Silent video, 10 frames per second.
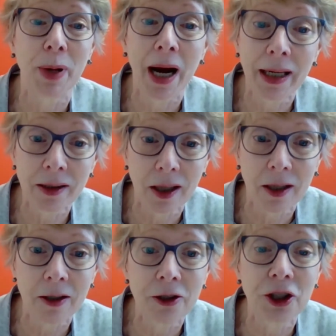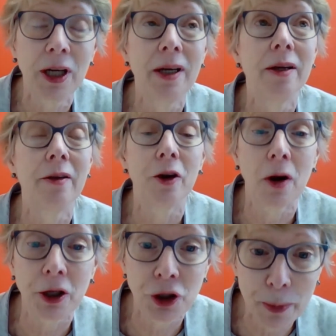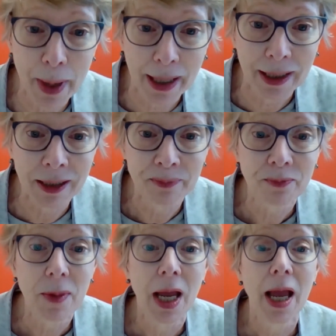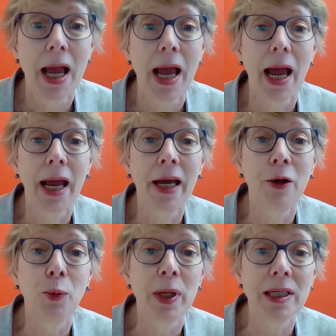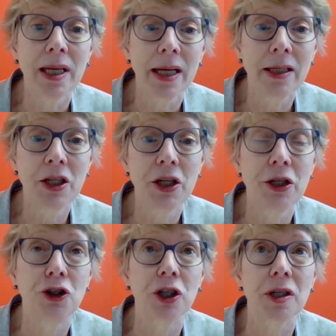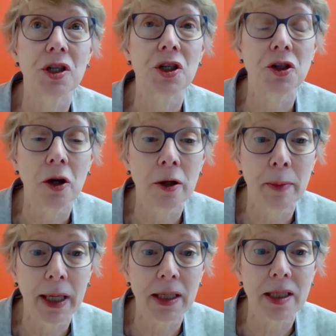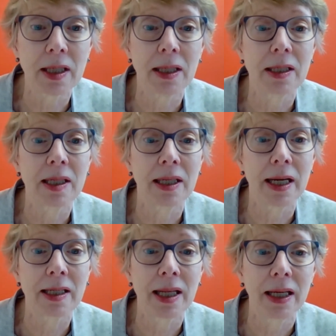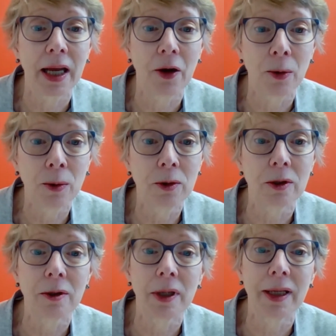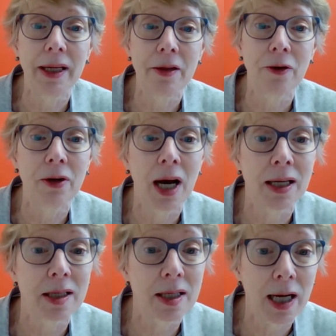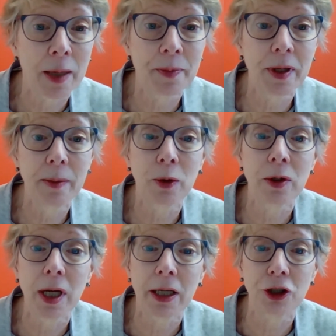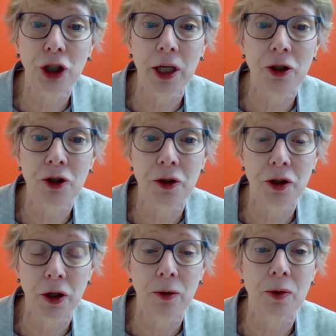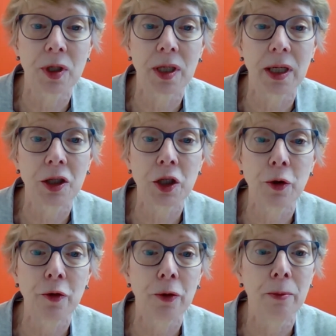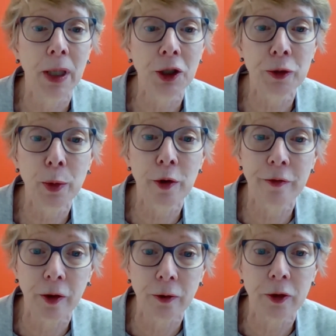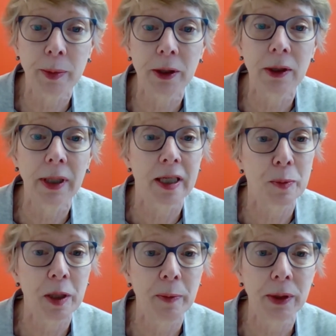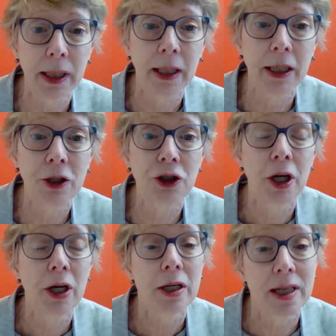by and large, they're on too many. And we tend to just start medicines and as they get older, either not stop them or not change the dose. And so they're much more vulnerable as people age